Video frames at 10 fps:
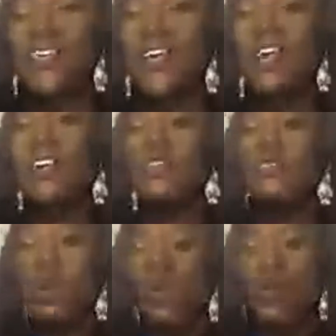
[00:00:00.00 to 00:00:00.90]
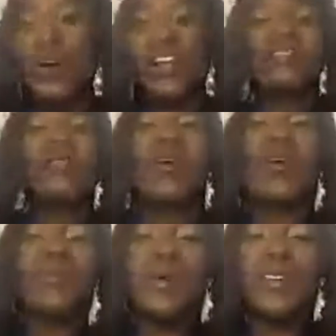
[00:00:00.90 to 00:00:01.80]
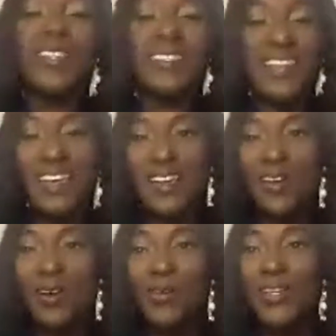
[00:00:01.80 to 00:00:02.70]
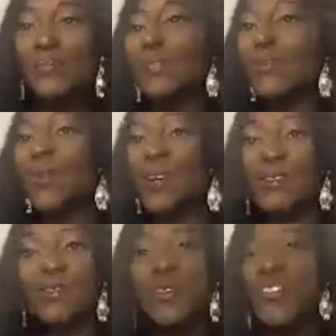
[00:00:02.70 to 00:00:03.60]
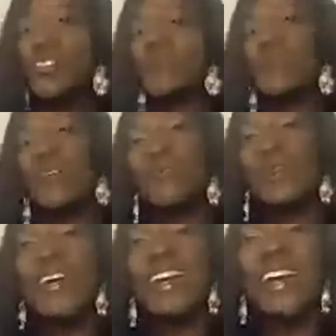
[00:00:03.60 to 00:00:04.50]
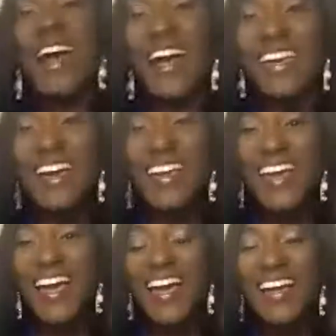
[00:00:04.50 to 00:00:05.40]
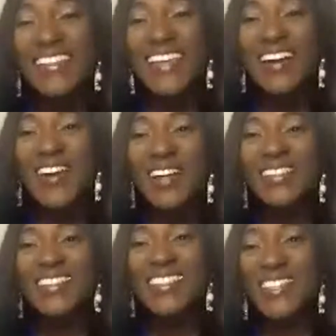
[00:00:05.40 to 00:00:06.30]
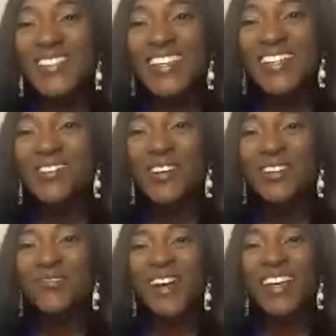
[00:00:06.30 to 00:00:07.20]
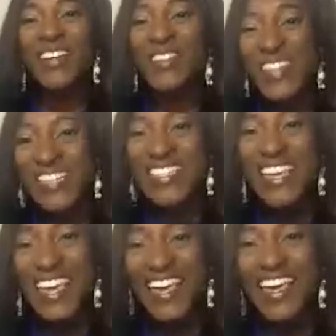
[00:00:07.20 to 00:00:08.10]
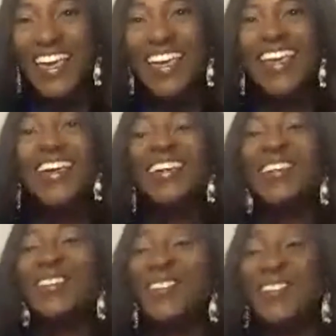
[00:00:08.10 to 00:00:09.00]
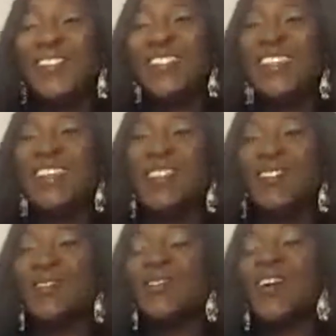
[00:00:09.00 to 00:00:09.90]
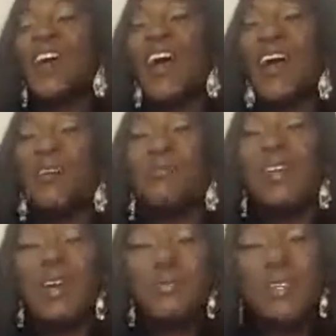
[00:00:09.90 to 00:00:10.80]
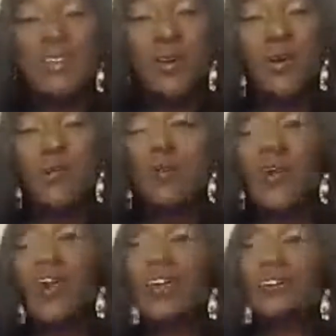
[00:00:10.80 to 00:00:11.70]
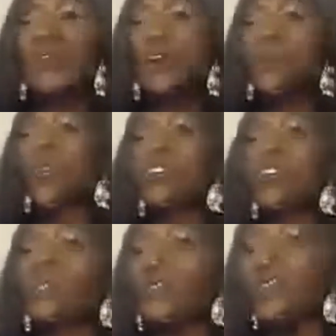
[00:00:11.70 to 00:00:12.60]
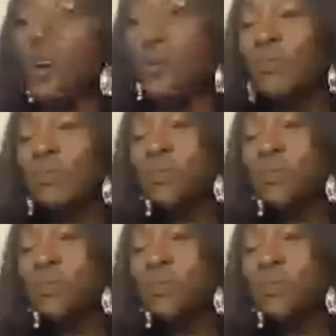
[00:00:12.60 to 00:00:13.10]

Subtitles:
So as you hop on, say hello. Let me know where you're watching from. Hi, Hayat. How are you doing? Got one of my queens here. Good to see you. Let me know where you are watching from.